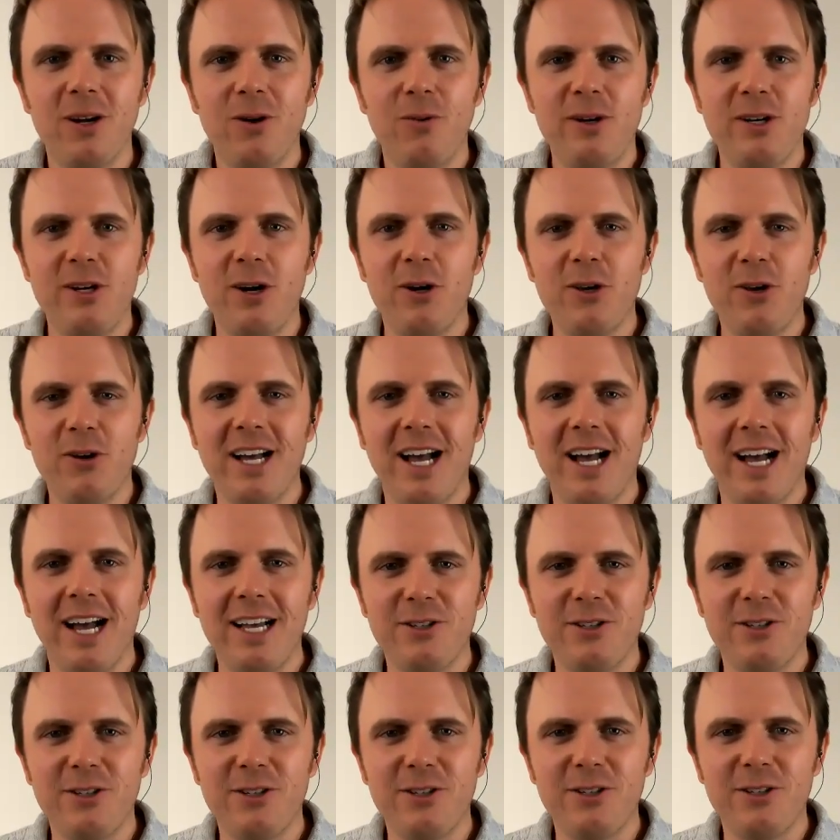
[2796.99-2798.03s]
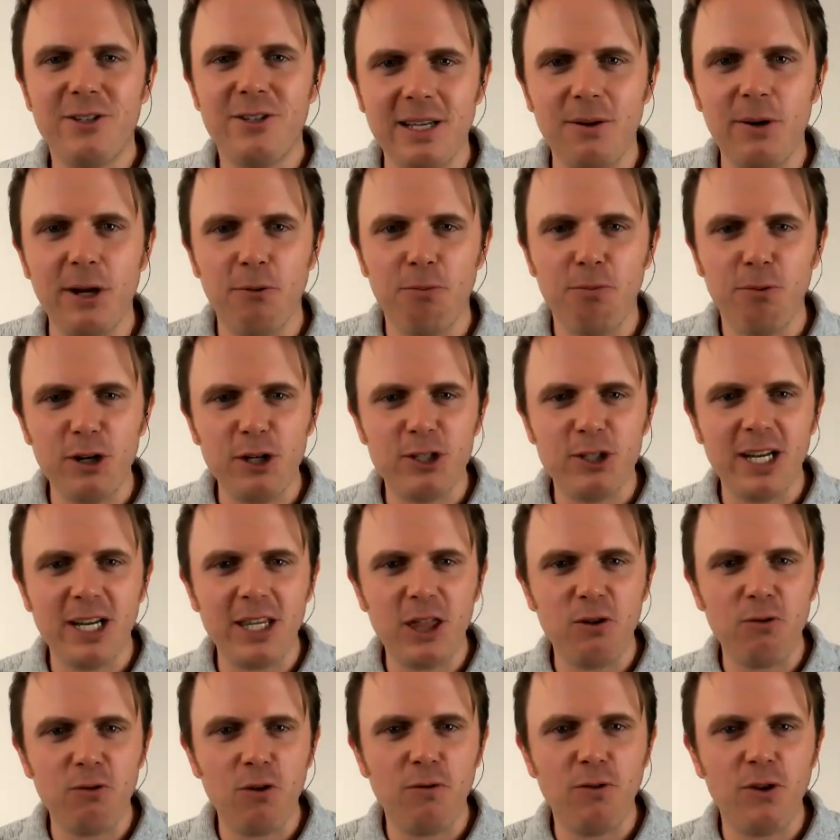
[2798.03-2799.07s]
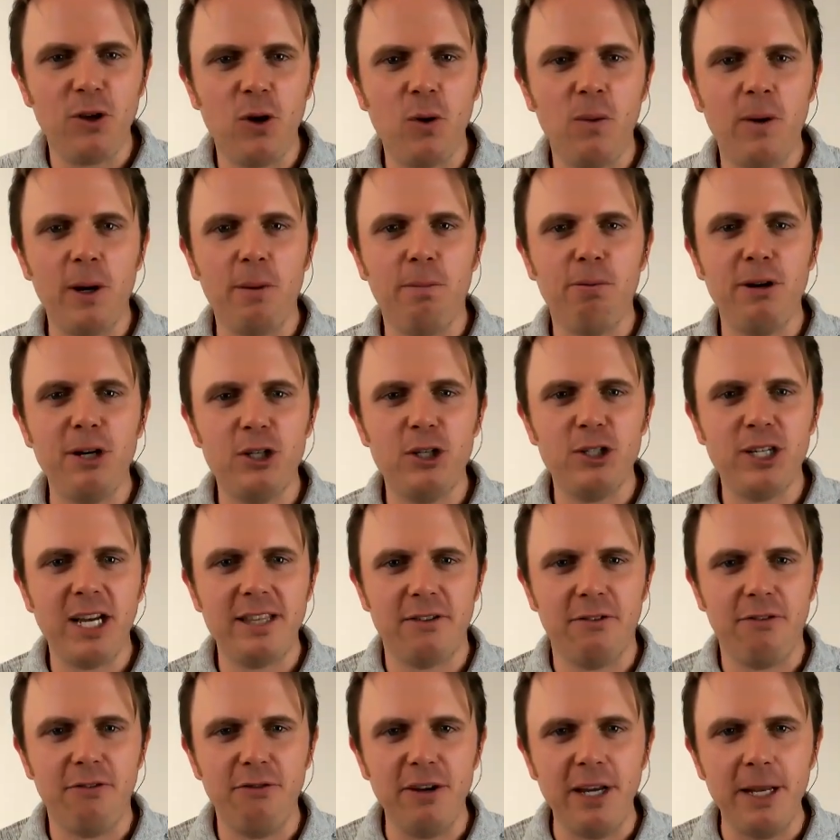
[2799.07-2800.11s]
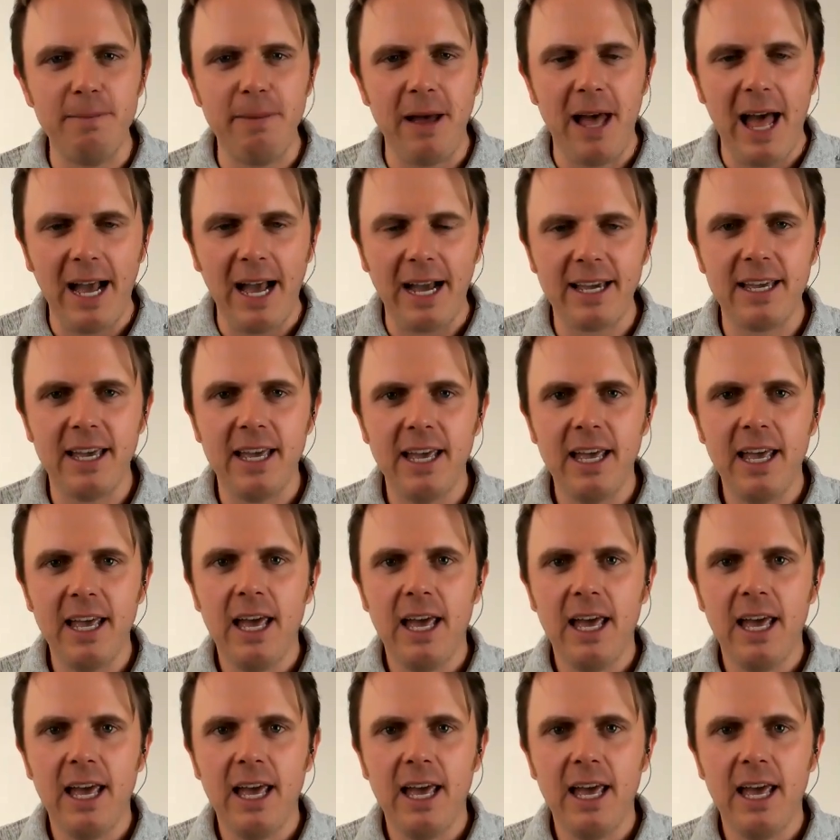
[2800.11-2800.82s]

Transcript: We know you guys are busy. We appreciate the review. We appreciate the feedback.